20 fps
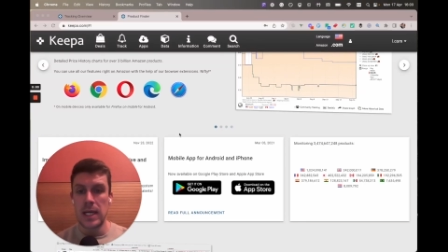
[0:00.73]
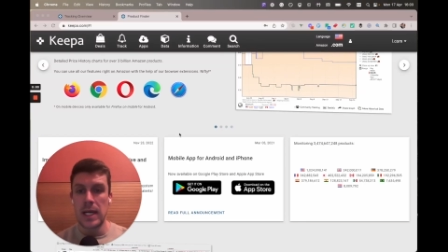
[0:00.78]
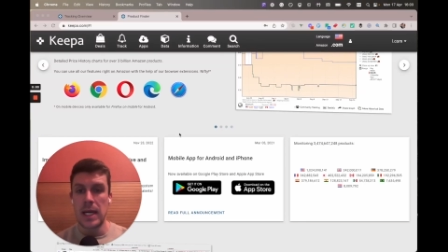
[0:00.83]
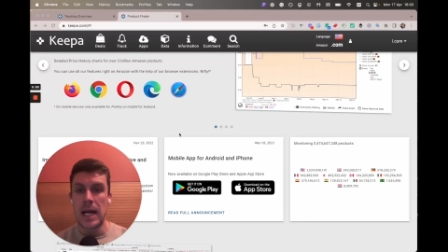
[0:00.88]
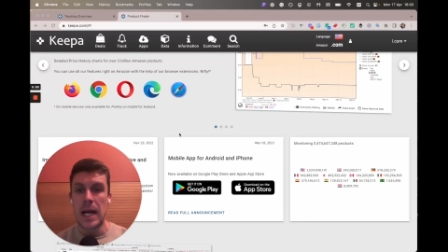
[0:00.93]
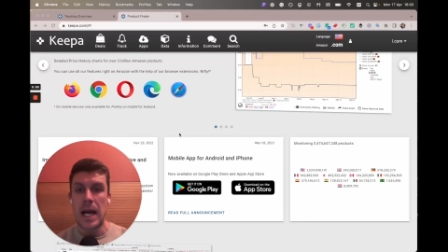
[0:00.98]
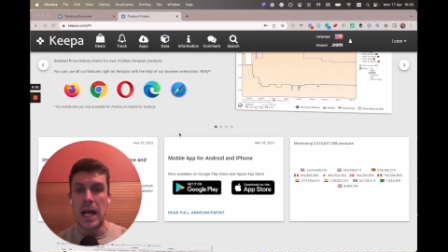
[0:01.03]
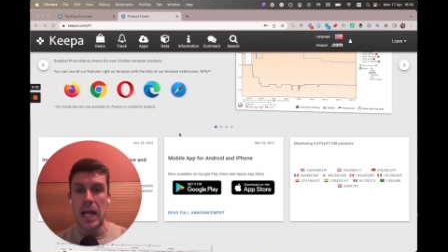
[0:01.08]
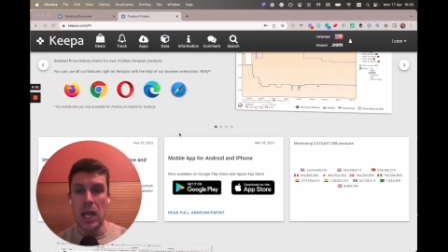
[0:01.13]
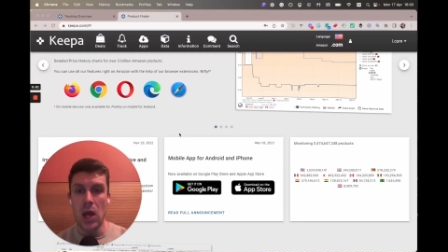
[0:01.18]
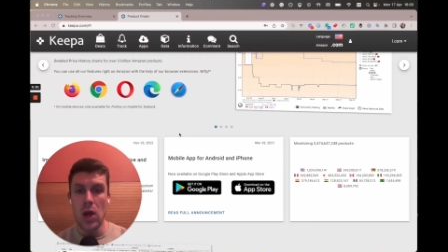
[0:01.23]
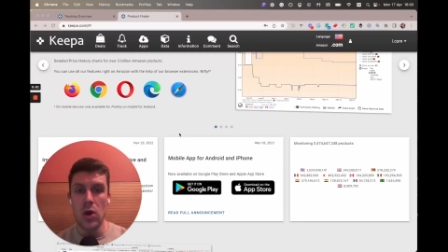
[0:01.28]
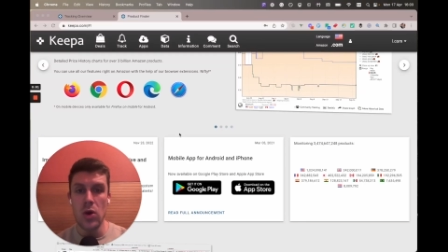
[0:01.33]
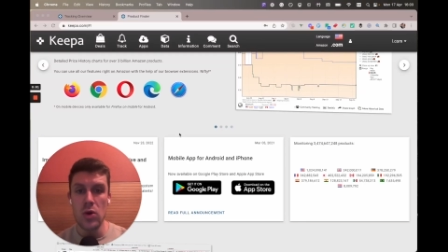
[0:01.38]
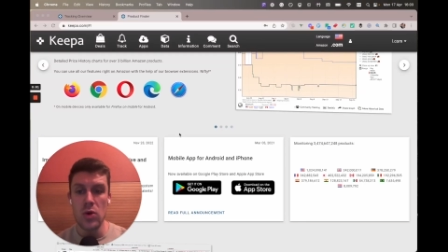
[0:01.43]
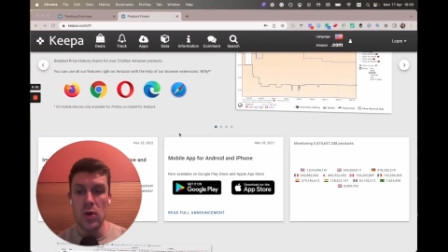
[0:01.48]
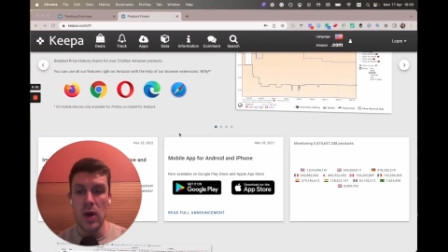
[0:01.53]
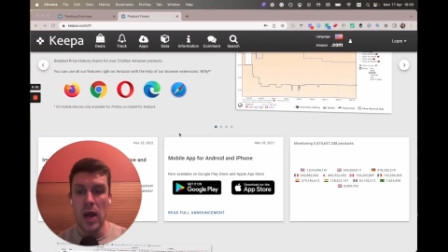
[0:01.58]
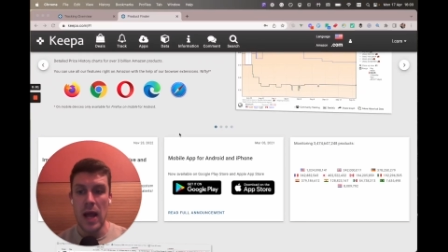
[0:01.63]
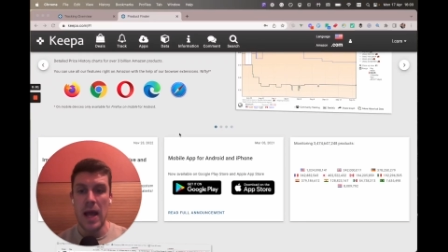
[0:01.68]

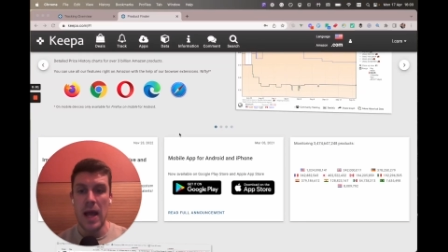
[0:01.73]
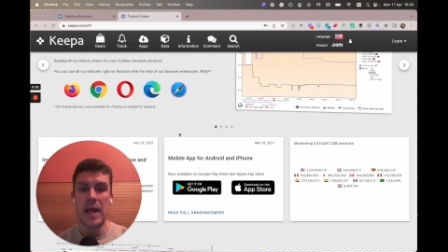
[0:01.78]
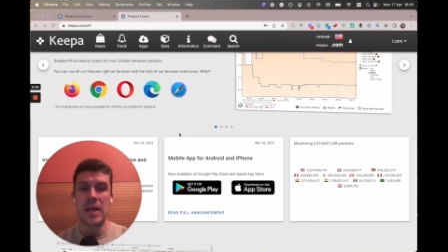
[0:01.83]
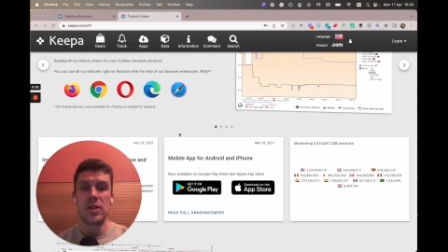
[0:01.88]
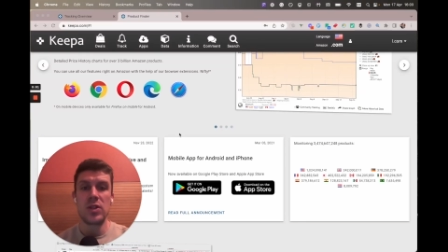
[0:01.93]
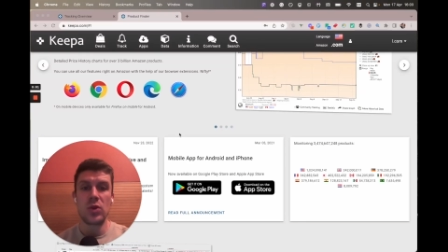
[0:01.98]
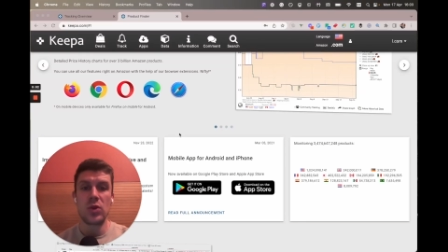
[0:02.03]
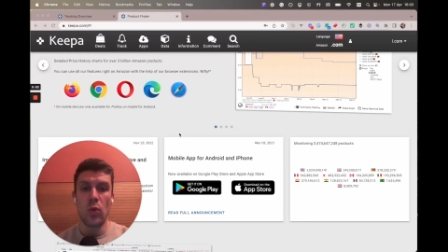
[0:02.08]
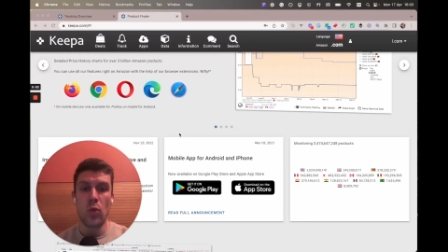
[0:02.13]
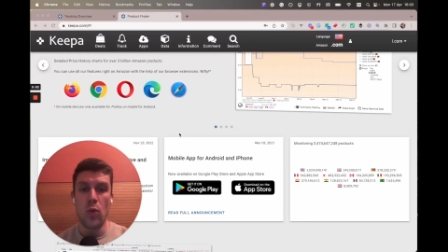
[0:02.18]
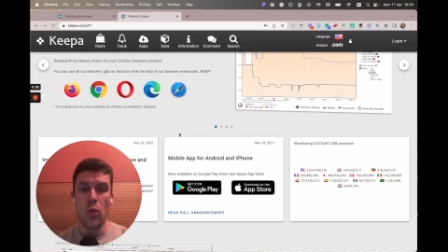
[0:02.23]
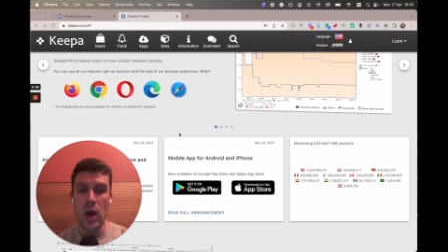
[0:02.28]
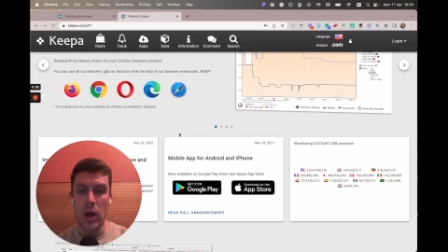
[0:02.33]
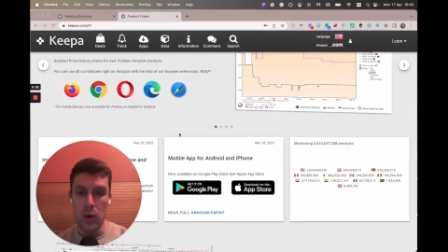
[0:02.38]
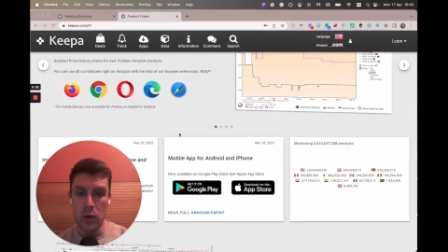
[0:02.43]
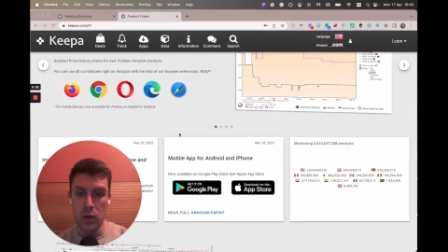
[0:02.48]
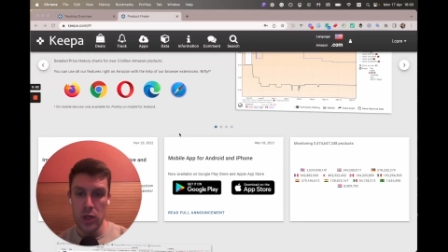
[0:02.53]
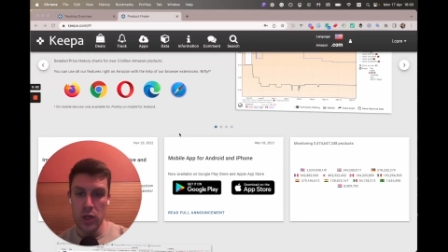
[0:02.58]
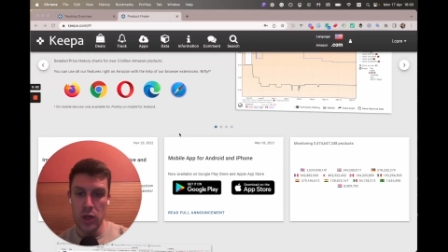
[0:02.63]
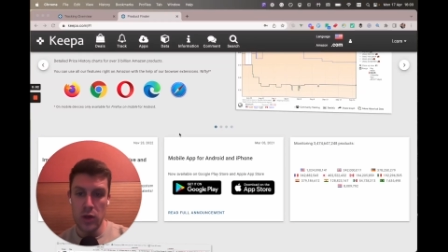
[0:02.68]
Hello and
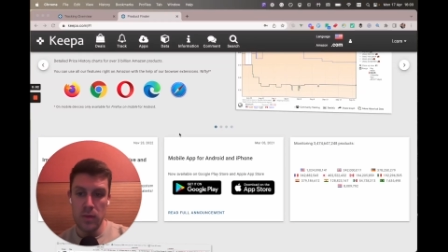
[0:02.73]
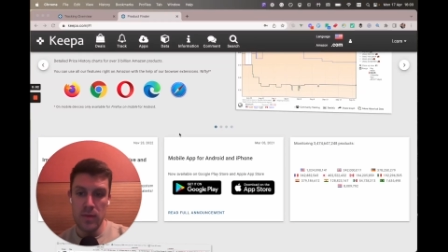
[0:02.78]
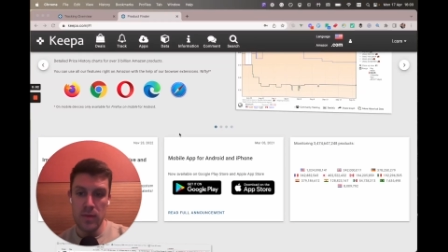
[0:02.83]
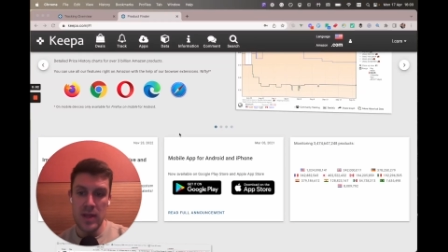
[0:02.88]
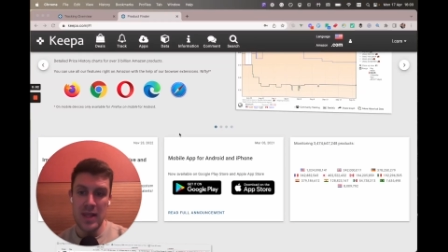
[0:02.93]
welcome.